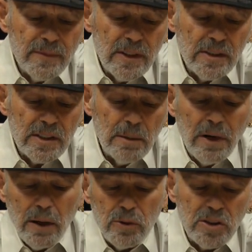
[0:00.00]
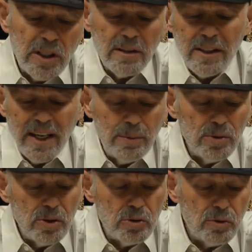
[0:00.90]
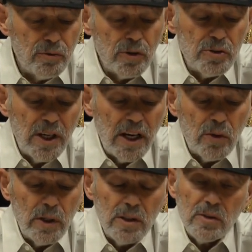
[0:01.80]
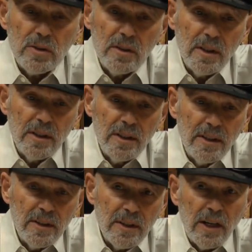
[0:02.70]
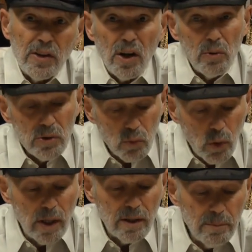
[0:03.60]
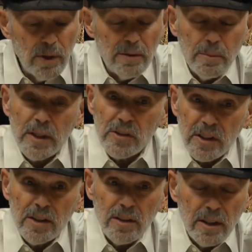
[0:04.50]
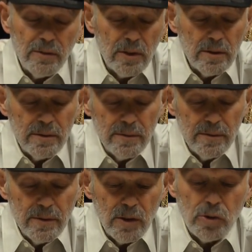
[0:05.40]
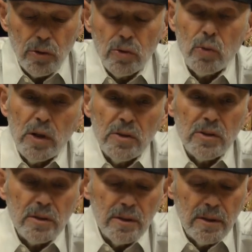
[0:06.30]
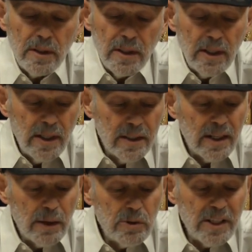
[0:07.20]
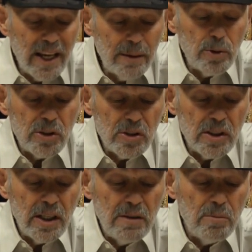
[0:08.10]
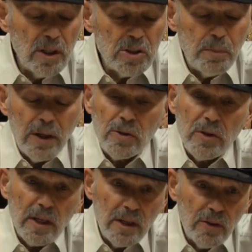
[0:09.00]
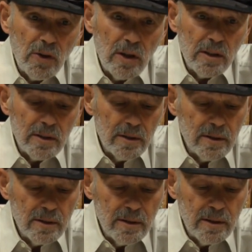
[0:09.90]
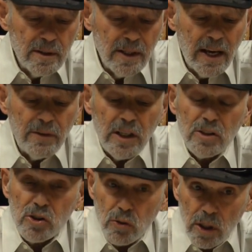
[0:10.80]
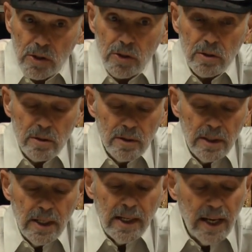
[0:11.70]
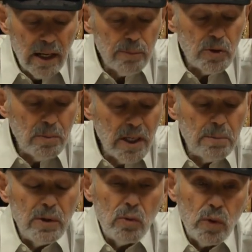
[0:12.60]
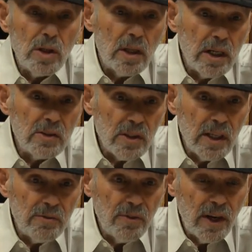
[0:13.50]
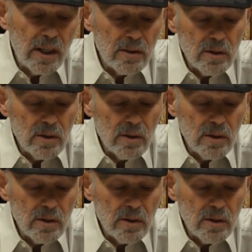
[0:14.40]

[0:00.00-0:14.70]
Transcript: somehow I was suddenly able to traverse areas that I thought was well above my skill level. The truth was that I was able to ski much better than I thought. Having an instructor helped to make me realize that fact.